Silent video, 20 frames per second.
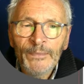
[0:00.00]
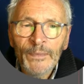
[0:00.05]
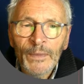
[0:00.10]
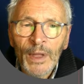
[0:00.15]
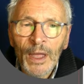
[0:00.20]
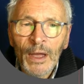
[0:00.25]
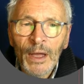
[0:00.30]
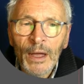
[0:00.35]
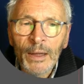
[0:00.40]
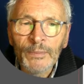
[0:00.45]

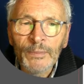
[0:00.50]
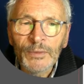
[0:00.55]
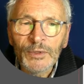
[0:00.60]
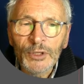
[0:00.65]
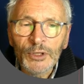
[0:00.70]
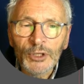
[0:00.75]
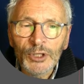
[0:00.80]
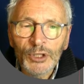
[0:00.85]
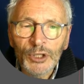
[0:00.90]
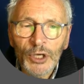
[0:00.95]
to
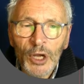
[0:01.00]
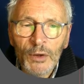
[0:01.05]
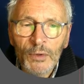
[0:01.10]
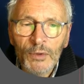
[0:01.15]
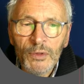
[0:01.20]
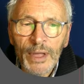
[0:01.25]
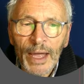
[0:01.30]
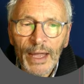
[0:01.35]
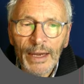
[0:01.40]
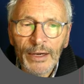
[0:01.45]
show
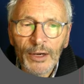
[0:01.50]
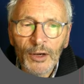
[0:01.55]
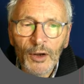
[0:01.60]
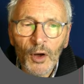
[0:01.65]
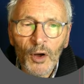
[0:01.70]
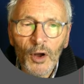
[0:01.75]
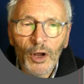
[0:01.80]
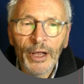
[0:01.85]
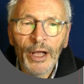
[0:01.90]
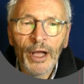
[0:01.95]
that
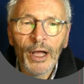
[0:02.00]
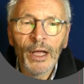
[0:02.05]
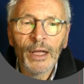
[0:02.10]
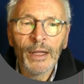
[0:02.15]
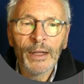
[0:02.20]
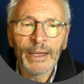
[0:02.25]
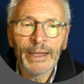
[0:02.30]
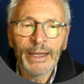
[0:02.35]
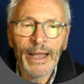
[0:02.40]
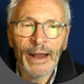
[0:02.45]
longer
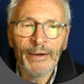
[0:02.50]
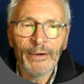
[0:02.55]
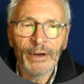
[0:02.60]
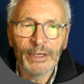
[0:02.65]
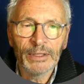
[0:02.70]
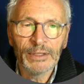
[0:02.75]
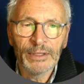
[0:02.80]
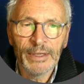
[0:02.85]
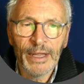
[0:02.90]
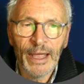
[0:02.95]
character
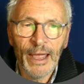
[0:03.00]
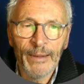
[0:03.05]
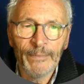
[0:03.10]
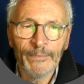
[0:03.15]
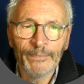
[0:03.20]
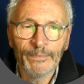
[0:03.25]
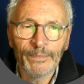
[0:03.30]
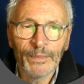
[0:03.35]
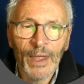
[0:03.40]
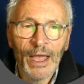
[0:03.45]
name.
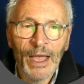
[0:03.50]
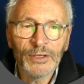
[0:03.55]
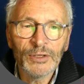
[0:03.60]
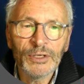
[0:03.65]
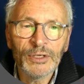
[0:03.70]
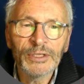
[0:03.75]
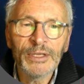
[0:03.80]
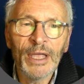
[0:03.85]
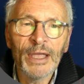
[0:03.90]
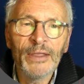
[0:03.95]
As I
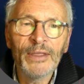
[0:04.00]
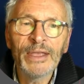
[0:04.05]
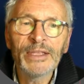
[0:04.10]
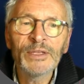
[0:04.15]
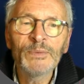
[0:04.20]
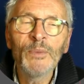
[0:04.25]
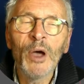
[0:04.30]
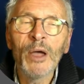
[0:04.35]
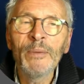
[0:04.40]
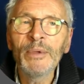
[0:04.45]
say, this
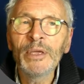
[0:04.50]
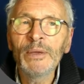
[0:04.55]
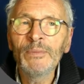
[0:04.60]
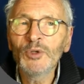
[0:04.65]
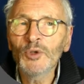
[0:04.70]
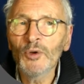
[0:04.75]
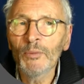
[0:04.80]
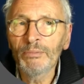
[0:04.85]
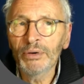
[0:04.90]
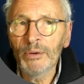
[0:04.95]
might be sort
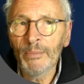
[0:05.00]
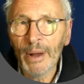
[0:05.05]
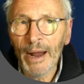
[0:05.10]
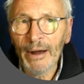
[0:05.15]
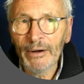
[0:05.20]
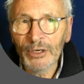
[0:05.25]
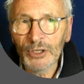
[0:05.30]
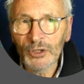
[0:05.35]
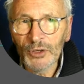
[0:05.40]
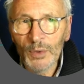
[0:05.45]
of
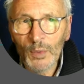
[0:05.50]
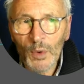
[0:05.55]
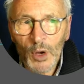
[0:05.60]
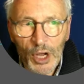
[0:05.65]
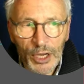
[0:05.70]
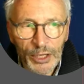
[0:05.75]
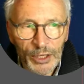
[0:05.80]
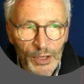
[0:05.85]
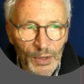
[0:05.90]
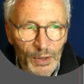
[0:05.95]
preparatory work
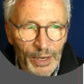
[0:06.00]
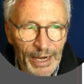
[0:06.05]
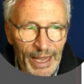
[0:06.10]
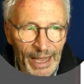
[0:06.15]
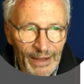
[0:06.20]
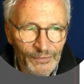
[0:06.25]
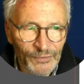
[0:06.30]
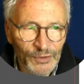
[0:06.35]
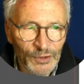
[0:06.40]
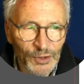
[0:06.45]
that you're going to have
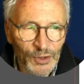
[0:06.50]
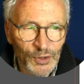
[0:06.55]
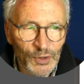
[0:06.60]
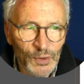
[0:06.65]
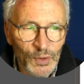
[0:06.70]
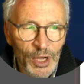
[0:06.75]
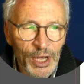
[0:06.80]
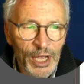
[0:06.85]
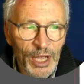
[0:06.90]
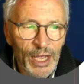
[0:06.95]
to do
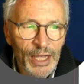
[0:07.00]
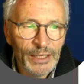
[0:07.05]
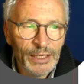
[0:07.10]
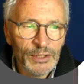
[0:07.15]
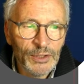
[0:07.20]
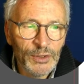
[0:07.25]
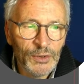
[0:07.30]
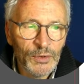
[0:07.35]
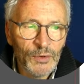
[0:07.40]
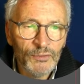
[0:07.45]

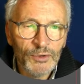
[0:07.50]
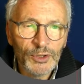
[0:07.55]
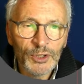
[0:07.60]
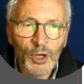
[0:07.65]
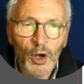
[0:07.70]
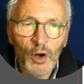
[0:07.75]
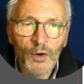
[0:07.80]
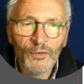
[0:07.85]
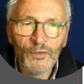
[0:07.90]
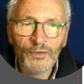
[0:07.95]
to
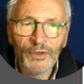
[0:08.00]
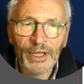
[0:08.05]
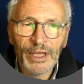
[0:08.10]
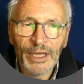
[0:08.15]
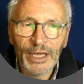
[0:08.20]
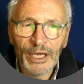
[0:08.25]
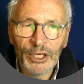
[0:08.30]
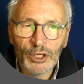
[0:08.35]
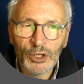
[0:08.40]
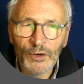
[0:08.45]
resolve the
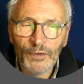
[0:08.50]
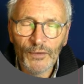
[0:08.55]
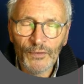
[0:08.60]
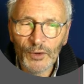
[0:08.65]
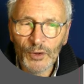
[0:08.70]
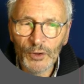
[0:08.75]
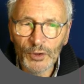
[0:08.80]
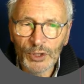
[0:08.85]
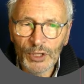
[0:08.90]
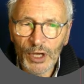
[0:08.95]
issue for
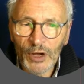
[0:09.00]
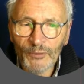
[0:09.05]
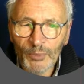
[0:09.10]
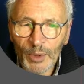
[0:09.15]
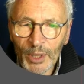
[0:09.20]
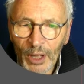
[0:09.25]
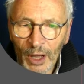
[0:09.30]
yourself, but